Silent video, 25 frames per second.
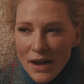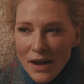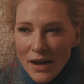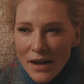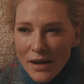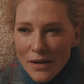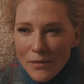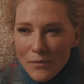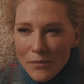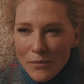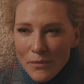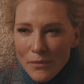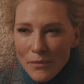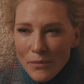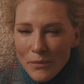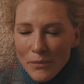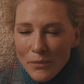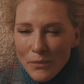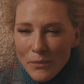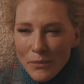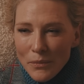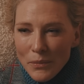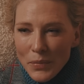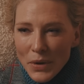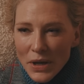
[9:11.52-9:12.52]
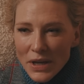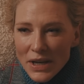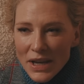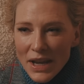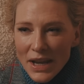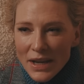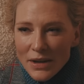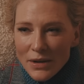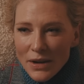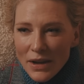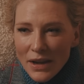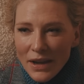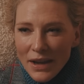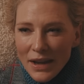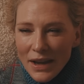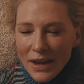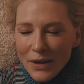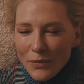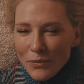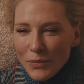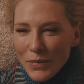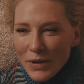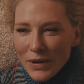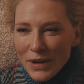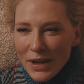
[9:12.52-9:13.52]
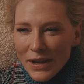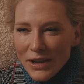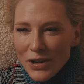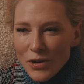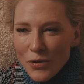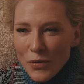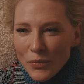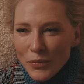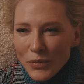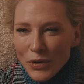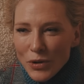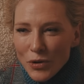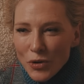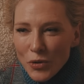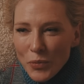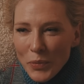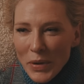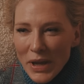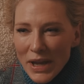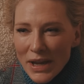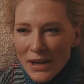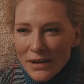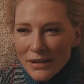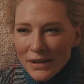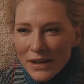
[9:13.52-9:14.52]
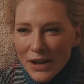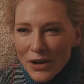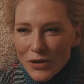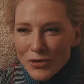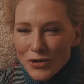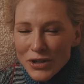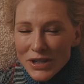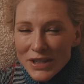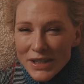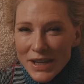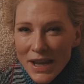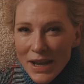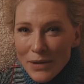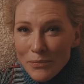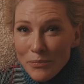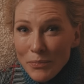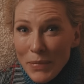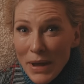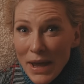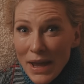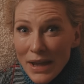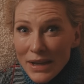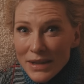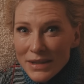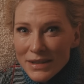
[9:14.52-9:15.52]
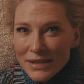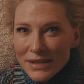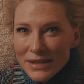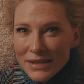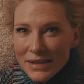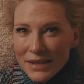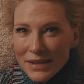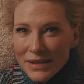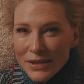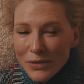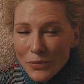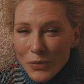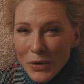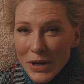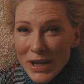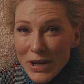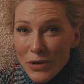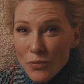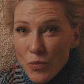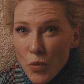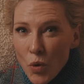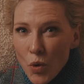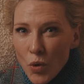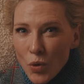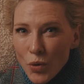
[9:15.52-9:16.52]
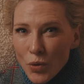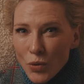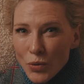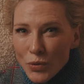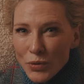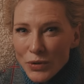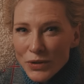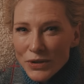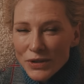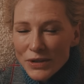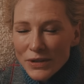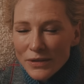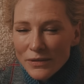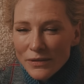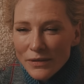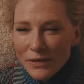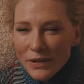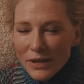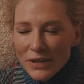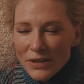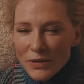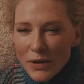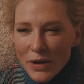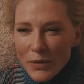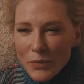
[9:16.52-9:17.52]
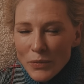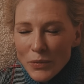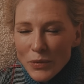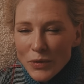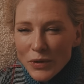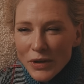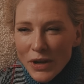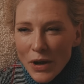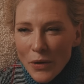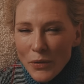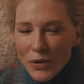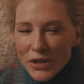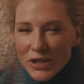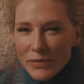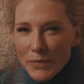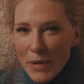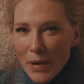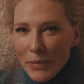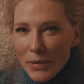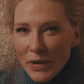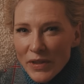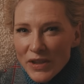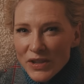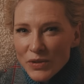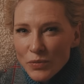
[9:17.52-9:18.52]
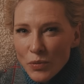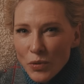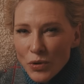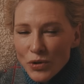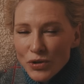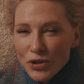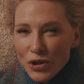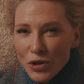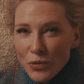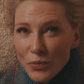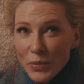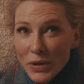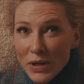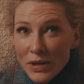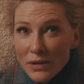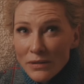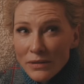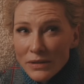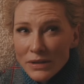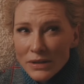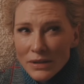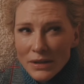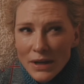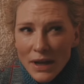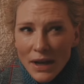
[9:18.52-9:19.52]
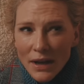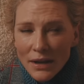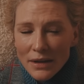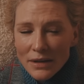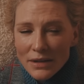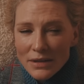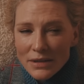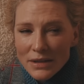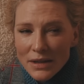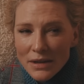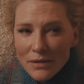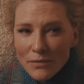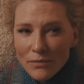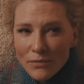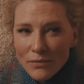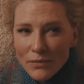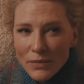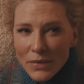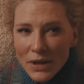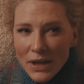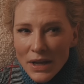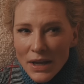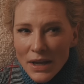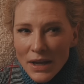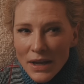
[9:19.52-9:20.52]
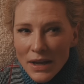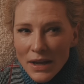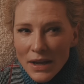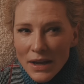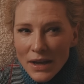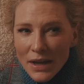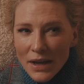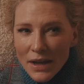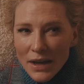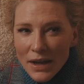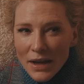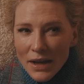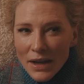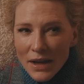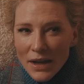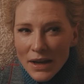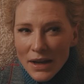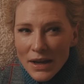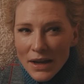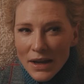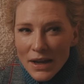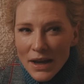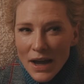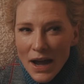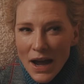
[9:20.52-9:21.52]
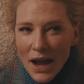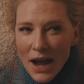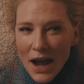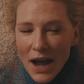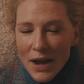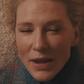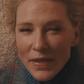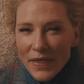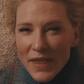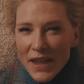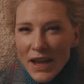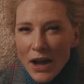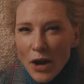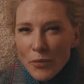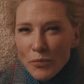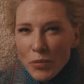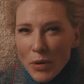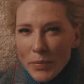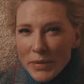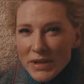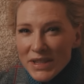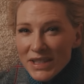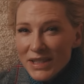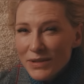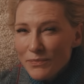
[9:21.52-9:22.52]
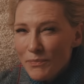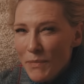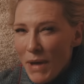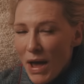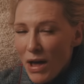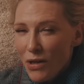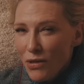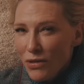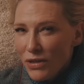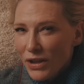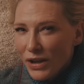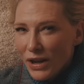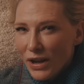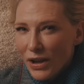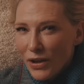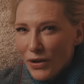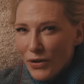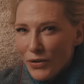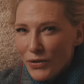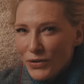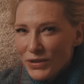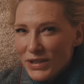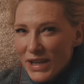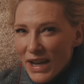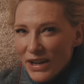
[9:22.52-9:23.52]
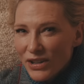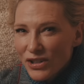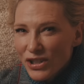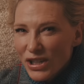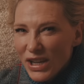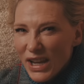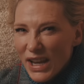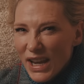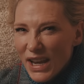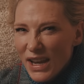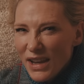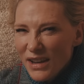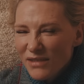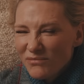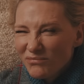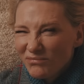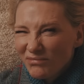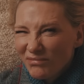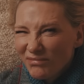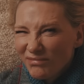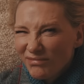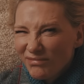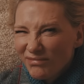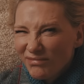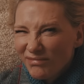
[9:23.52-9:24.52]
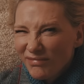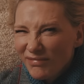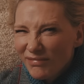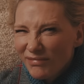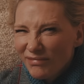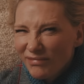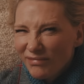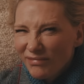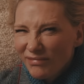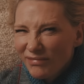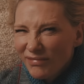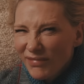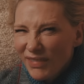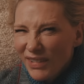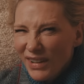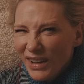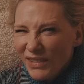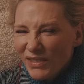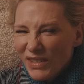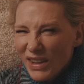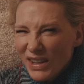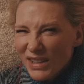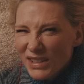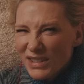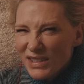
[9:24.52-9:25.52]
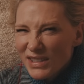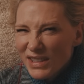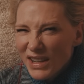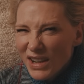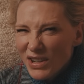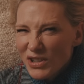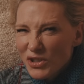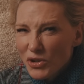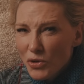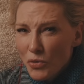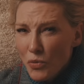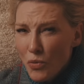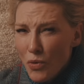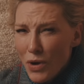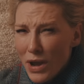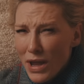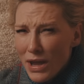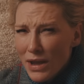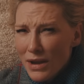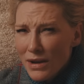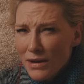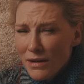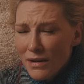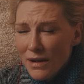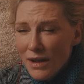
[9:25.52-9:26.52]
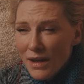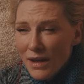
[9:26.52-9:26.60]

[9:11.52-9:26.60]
But European countries that had beds that were in walls. So I would go into my mother's wardrobe and I think I'd probably smell the clothes, actually, if that doesn't sound too weird.